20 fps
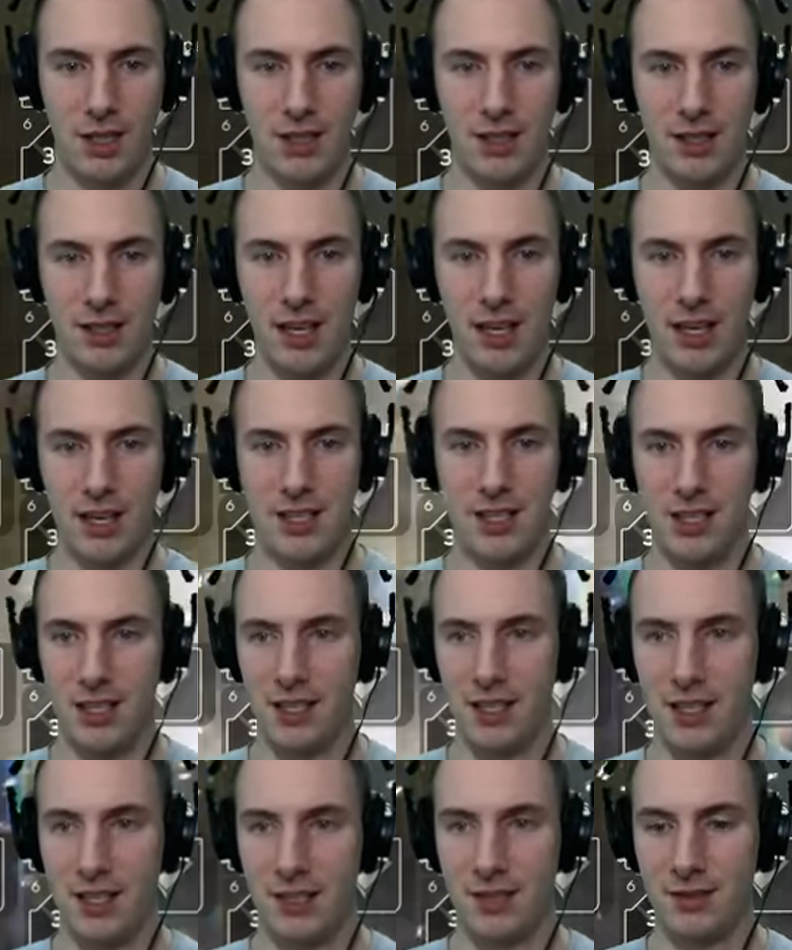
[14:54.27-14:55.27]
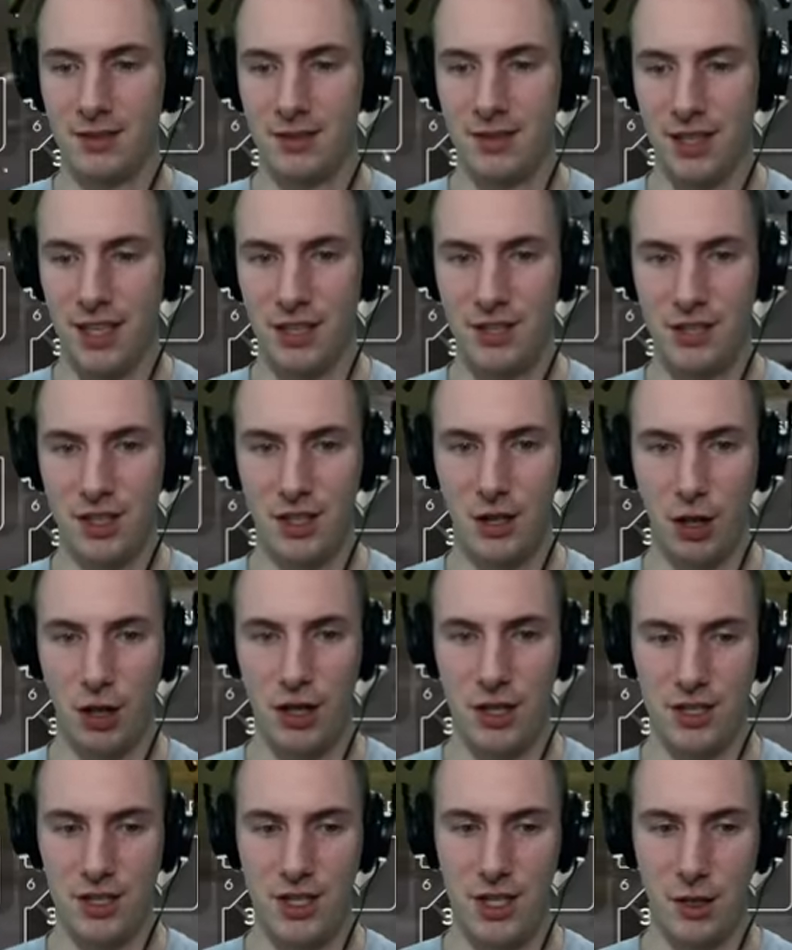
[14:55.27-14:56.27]
that That's going to hurt
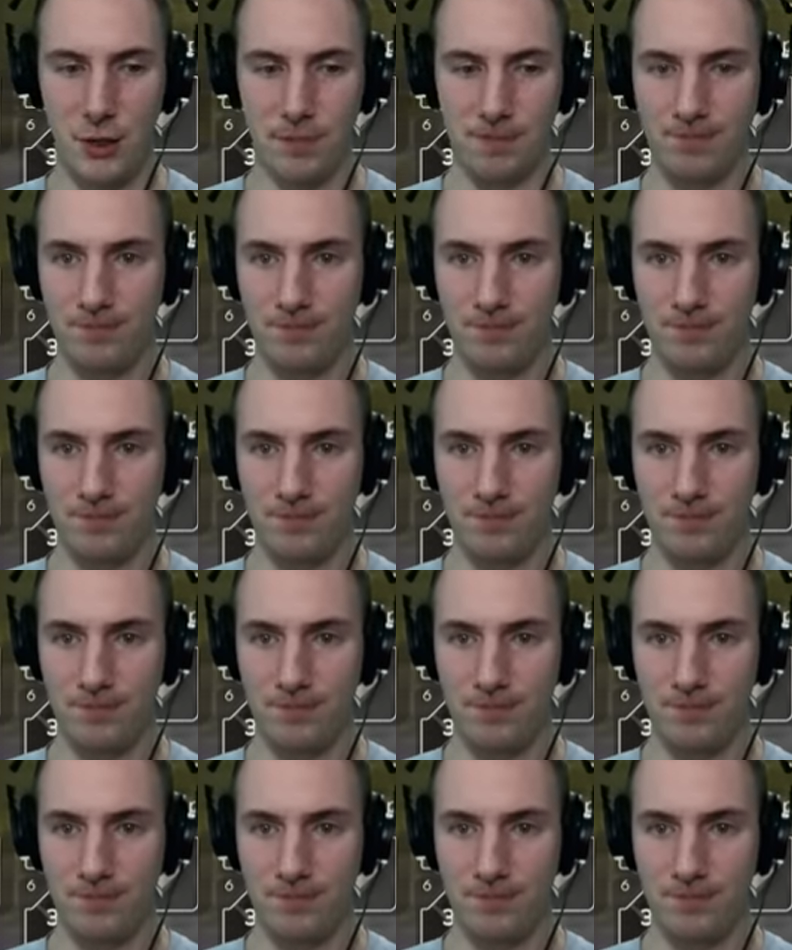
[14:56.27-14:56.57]
us here.